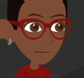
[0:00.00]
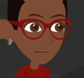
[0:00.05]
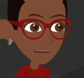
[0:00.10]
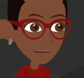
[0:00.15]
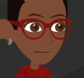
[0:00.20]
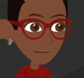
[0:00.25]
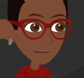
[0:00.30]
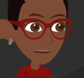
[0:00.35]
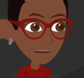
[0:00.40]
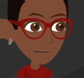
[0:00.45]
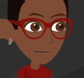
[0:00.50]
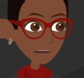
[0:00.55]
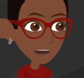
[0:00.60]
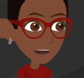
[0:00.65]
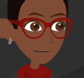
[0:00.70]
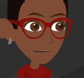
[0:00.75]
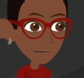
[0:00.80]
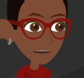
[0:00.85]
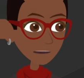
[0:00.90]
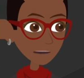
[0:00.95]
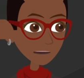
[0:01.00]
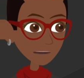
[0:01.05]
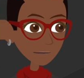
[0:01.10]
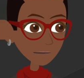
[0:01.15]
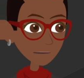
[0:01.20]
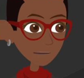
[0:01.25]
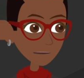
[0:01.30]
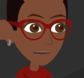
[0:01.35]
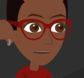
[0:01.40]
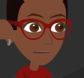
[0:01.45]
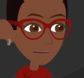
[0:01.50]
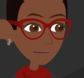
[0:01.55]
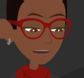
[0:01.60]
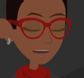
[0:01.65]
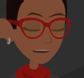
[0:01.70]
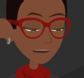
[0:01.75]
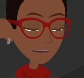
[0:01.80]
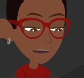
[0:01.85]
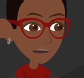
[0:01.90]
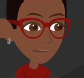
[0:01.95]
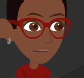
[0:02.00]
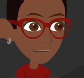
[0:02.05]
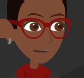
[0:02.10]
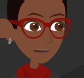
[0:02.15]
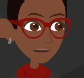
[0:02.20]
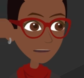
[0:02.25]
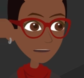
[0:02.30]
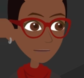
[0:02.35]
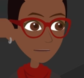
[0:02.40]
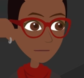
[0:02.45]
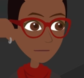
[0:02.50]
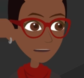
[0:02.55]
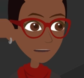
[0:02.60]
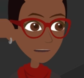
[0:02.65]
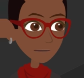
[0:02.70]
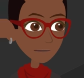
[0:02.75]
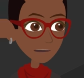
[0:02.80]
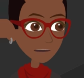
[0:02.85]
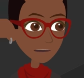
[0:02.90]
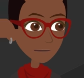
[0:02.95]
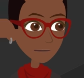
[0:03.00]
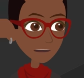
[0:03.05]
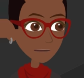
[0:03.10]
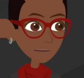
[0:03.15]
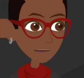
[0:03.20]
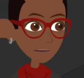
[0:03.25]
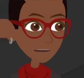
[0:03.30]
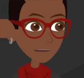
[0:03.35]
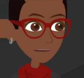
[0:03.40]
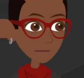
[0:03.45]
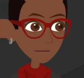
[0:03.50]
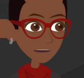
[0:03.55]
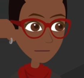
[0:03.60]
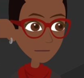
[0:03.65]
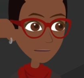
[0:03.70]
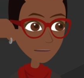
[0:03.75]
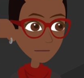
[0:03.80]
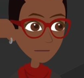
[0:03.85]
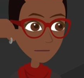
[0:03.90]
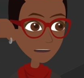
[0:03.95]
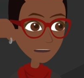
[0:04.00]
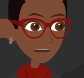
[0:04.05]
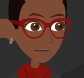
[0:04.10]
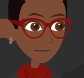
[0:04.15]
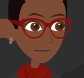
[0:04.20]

you should also know that these statewide summative assessments are used by the state